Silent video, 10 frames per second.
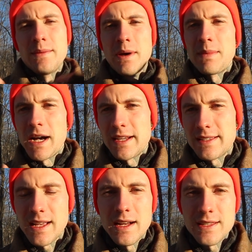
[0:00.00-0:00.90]
My
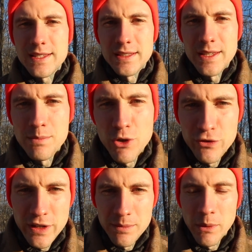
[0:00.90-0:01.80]
body's constantly
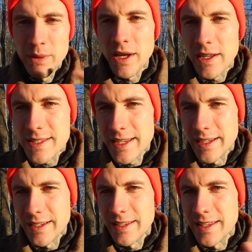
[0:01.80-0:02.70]
moving, but with
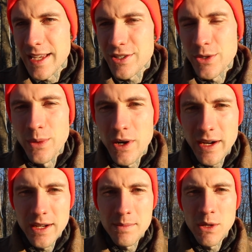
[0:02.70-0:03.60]
hunting, yes, you are
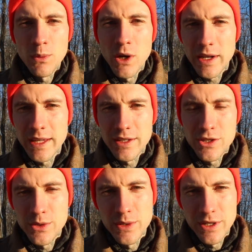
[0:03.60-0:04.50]
gonna be walking
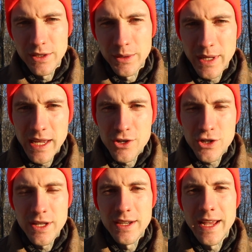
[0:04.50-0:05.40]
to your
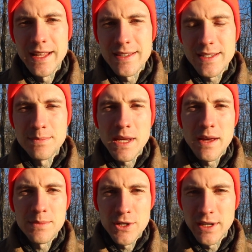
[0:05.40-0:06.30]
location, and
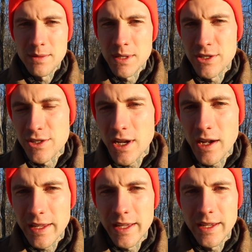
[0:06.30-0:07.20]
sometimes you're gonna be
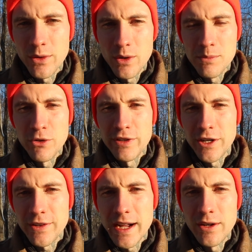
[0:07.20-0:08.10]
stalking or moving
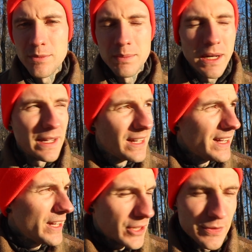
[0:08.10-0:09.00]
around, but
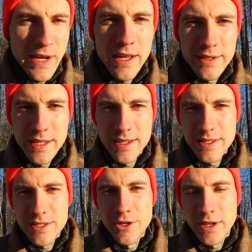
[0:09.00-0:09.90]
the reality
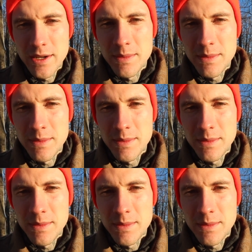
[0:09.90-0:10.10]
is you're gonna